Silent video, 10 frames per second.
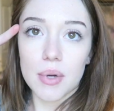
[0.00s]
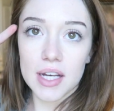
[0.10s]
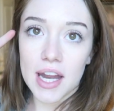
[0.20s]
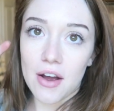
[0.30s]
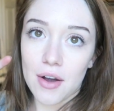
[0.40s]

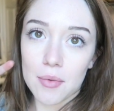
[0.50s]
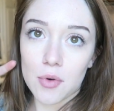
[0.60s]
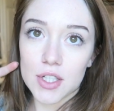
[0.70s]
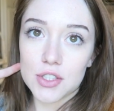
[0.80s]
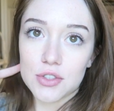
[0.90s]
But now I'm
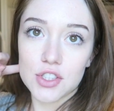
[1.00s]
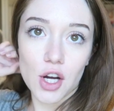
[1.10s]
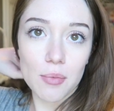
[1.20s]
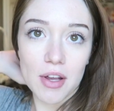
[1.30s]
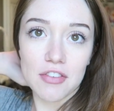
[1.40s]
going to
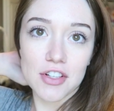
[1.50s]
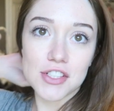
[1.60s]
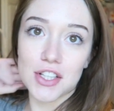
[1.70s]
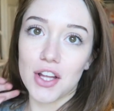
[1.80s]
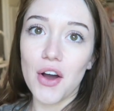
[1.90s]
start my
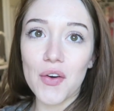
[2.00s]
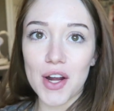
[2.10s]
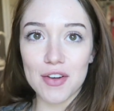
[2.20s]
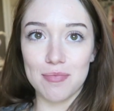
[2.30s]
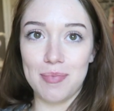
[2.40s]
first load
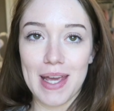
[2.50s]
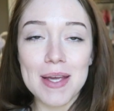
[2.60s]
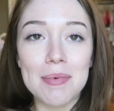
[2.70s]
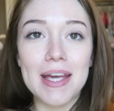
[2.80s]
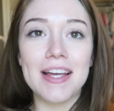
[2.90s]
of
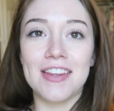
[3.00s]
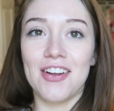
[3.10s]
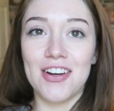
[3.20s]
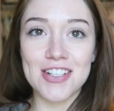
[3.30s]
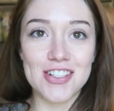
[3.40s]
baby
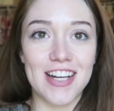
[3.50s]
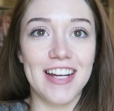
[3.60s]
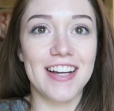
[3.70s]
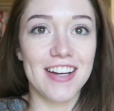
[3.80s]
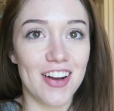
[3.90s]

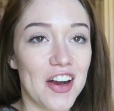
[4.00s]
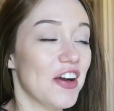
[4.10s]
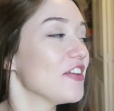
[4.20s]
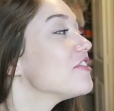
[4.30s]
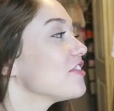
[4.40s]
laundry.
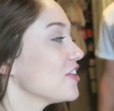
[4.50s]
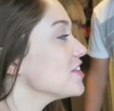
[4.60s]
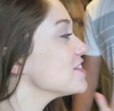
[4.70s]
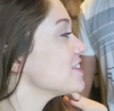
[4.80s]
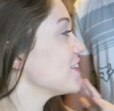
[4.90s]
Our
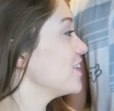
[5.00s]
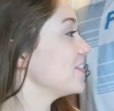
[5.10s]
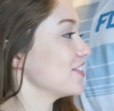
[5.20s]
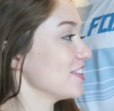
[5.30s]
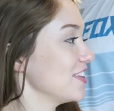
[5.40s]
first
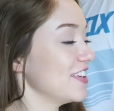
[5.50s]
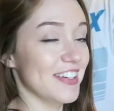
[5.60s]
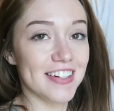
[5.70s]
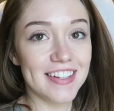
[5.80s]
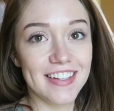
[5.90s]
load.
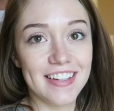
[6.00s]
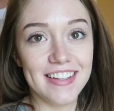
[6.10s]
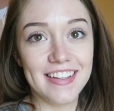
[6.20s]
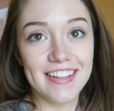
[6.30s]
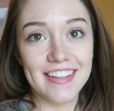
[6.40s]

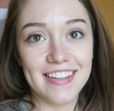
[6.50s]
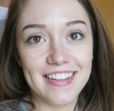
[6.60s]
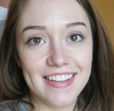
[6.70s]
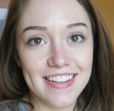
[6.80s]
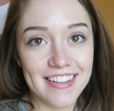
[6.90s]

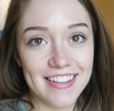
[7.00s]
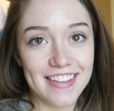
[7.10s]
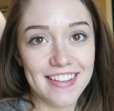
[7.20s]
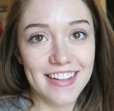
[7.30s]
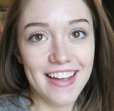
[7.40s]

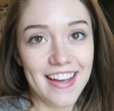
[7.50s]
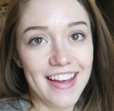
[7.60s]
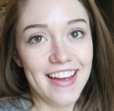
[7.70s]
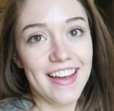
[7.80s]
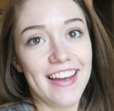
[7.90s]
Oh,
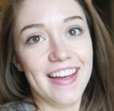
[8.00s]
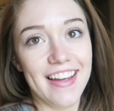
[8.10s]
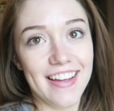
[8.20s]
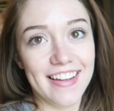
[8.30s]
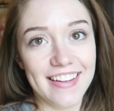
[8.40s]
there's a
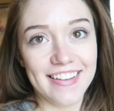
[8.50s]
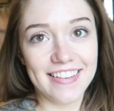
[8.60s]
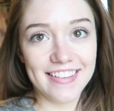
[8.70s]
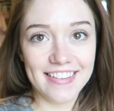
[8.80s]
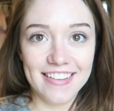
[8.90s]
lot to.
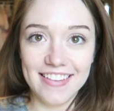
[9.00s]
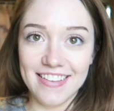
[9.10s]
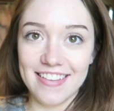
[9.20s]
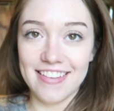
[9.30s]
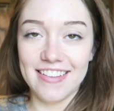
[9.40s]
The
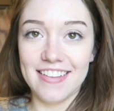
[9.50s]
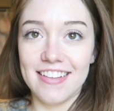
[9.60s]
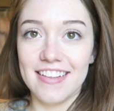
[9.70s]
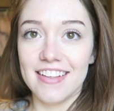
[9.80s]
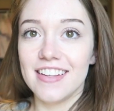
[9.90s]
thing is though,